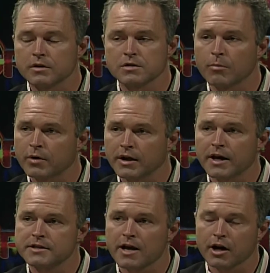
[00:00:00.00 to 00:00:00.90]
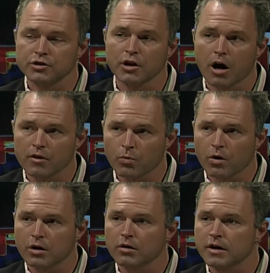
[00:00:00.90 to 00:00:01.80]
somebody gets actually on the
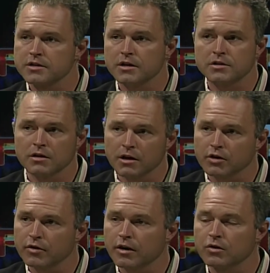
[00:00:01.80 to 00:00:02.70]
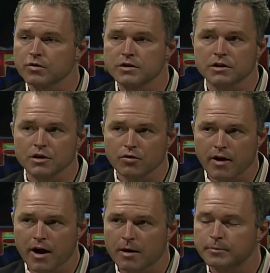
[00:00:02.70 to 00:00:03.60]
water and sees an egret or sees a
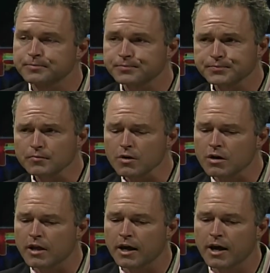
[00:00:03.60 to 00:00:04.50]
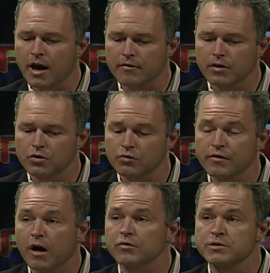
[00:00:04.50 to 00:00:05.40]
crab, they have a
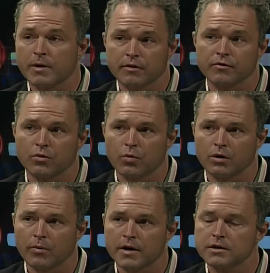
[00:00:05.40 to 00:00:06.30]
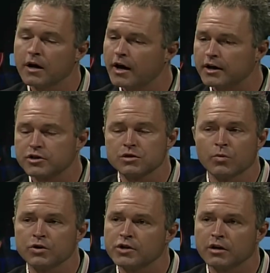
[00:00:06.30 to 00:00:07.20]
newfound respect for the waterways. And just
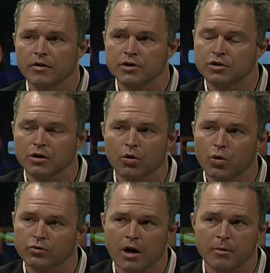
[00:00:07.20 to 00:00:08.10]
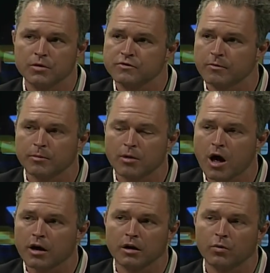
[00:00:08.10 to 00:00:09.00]
one generation ago, old-timers from the
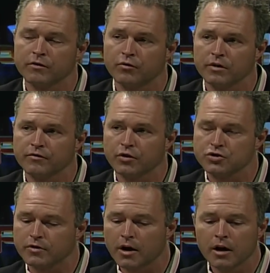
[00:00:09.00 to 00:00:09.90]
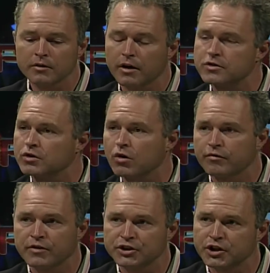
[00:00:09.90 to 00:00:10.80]
block on 141st Street, they used to go
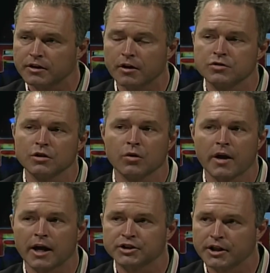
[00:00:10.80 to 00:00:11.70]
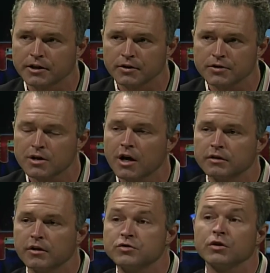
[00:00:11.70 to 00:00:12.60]
fishing, they used to go catch eels,
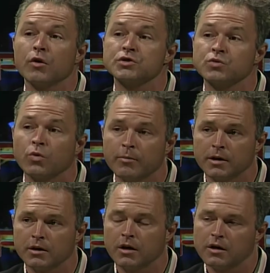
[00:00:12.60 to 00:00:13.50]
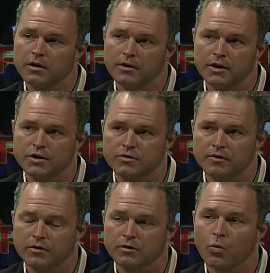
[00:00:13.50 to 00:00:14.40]
they used to go swimming in the East
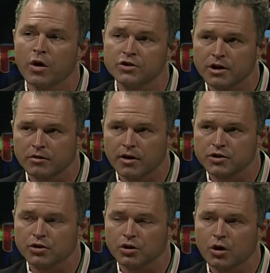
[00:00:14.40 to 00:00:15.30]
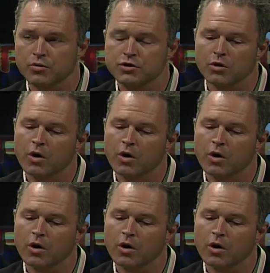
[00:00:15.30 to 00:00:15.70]
River one generation ago. So